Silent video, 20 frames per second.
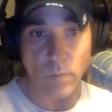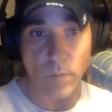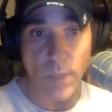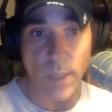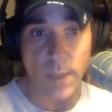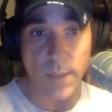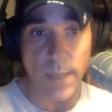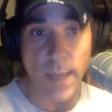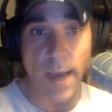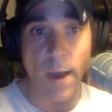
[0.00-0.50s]

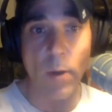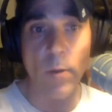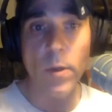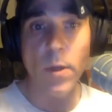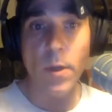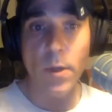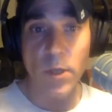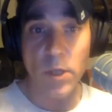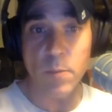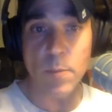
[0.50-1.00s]
Now,
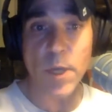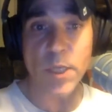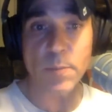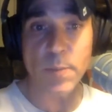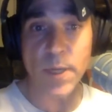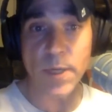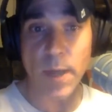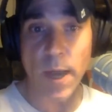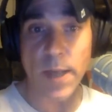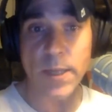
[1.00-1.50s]
you must
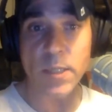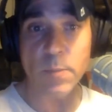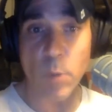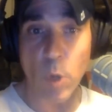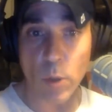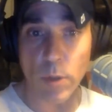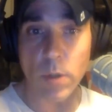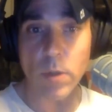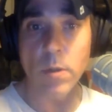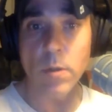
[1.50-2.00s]
be a non
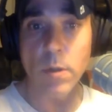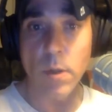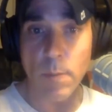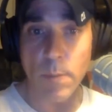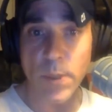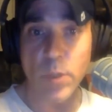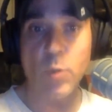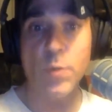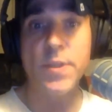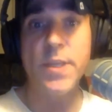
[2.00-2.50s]
smoker
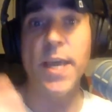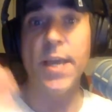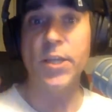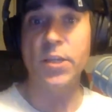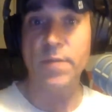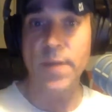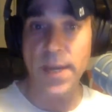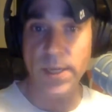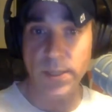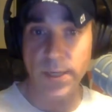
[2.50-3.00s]
between the age
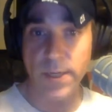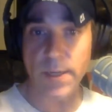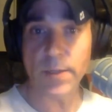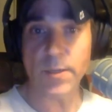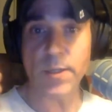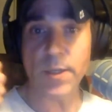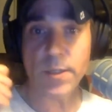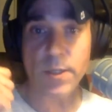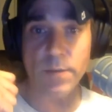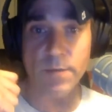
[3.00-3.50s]
of 18 and
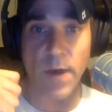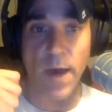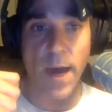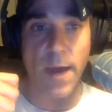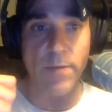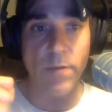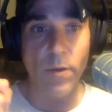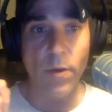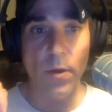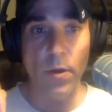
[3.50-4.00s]

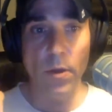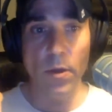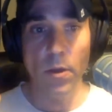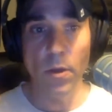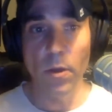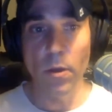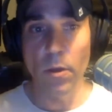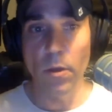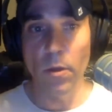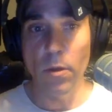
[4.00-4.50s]
65
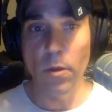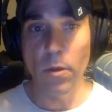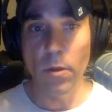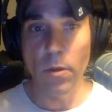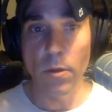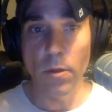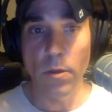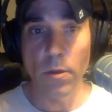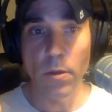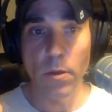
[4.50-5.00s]

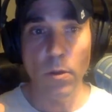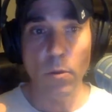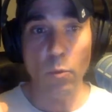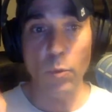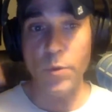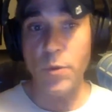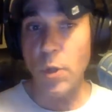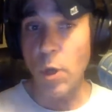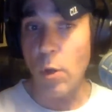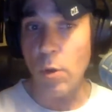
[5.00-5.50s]

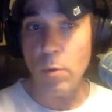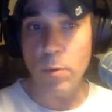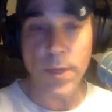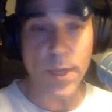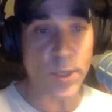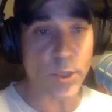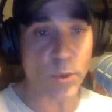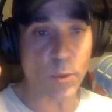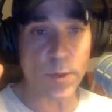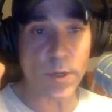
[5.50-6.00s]
with no
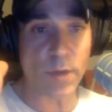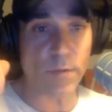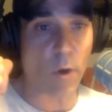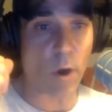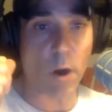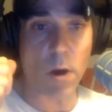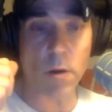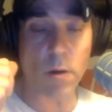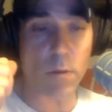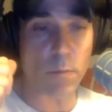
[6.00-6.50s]
history of
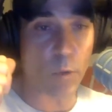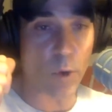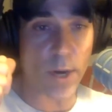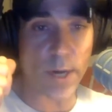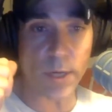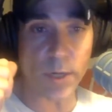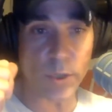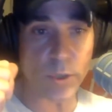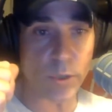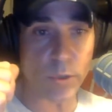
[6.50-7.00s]
heart or
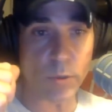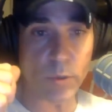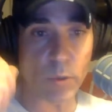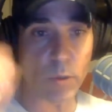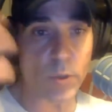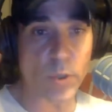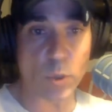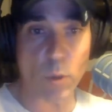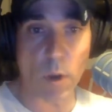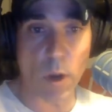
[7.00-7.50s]
brain issues
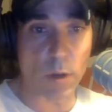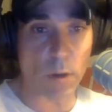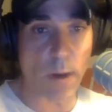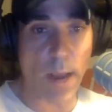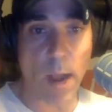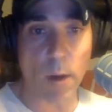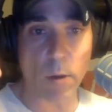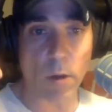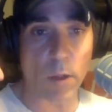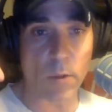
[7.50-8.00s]
or drug or
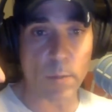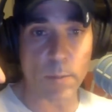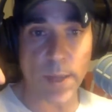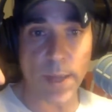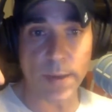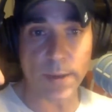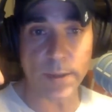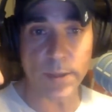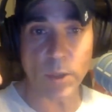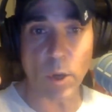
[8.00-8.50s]
alcohol
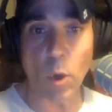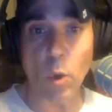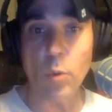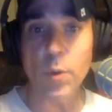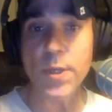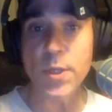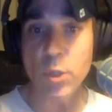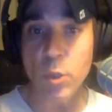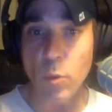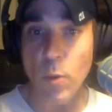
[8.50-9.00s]
dependence.
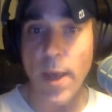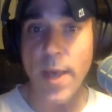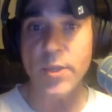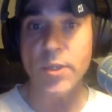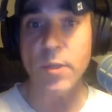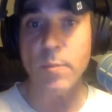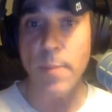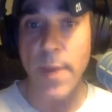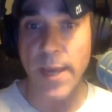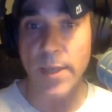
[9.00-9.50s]
Only U.S.
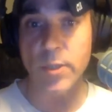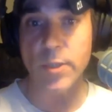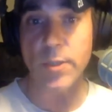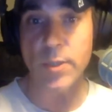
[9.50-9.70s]
and Mexican